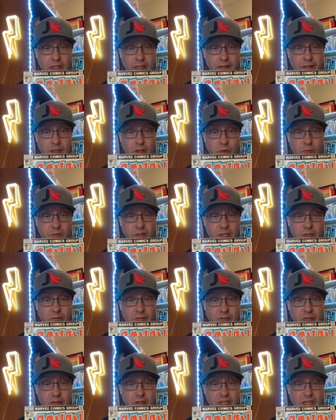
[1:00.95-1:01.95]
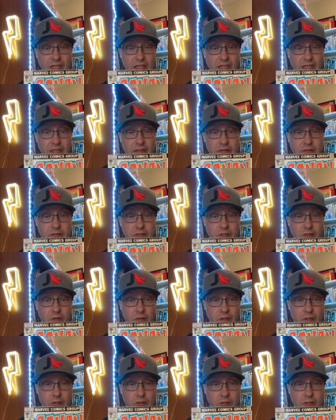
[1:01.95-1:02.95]
their people, and so
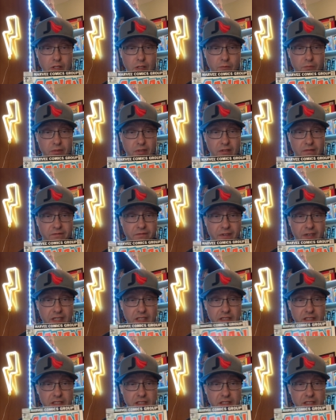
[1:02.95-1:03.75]
there's a big fight